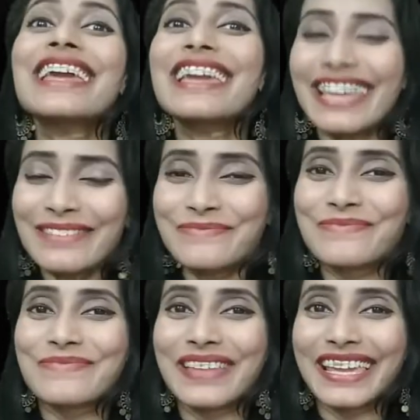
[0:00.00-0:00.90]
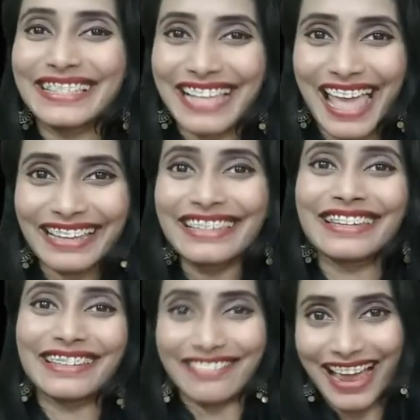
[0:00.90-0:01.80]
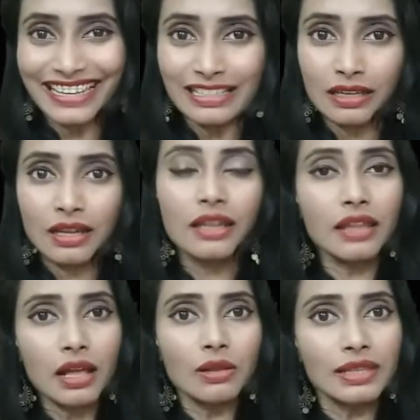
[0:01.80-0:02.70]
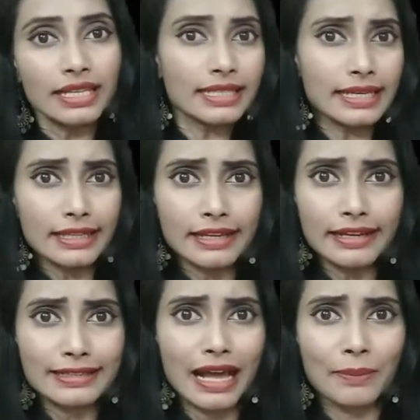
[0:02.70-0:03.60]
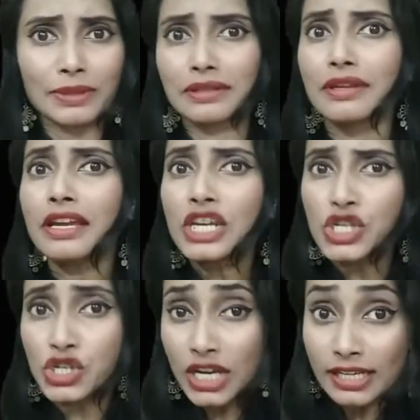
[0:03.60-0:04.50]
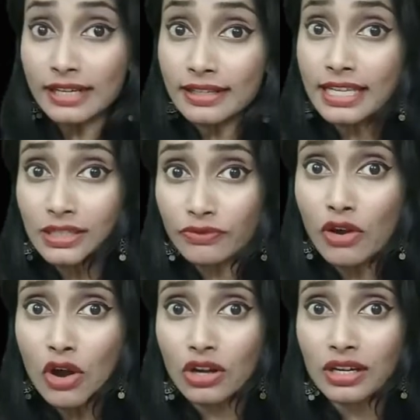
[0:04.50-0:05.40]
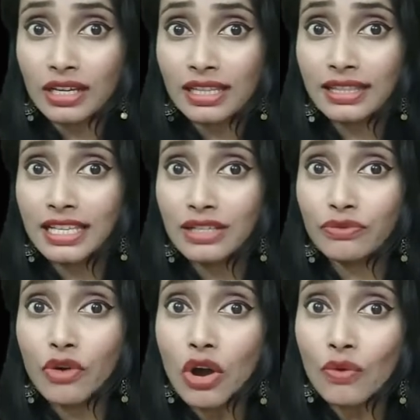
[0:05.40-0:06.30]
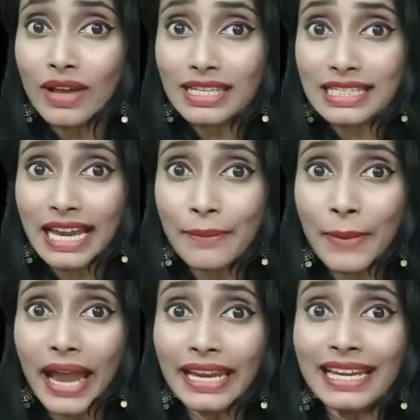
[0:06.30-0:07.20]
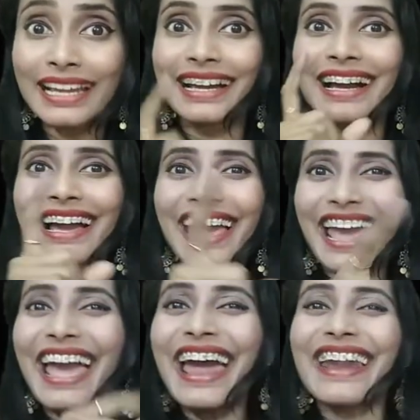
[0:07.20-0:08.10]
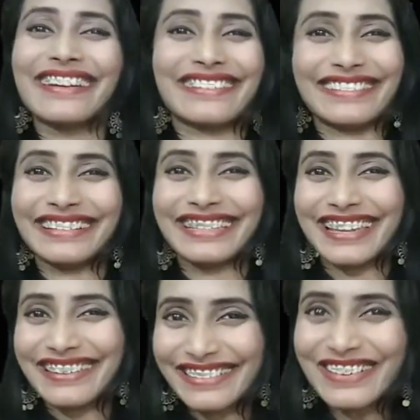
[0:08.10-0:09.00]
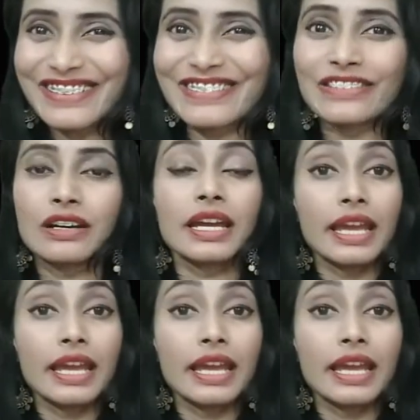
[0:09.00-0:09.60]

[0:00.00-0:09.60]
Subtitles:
Him. Exactly, right? Now, let's see another example. She did this work. This work was done by her. There you go.